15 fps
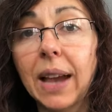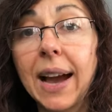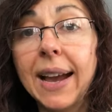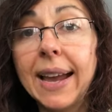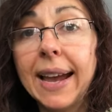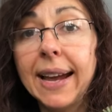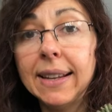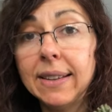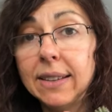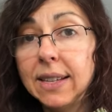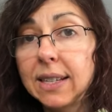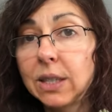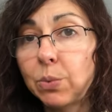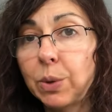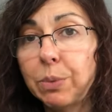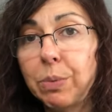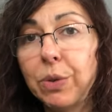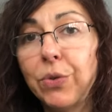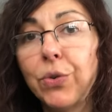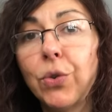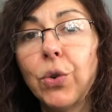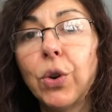I had this one
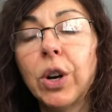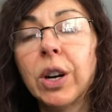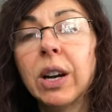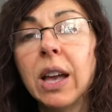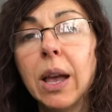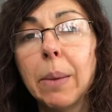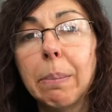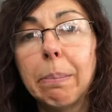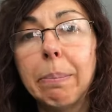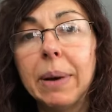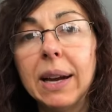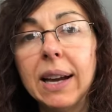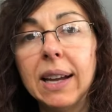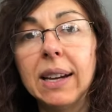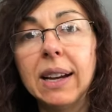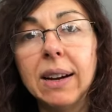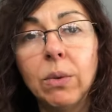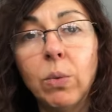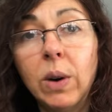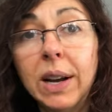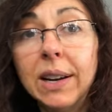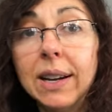before, but uh,
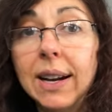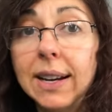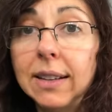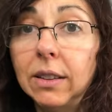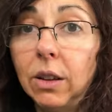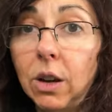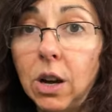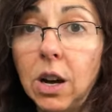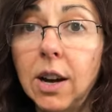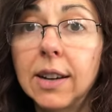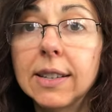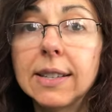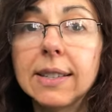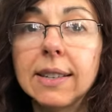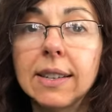one I lost,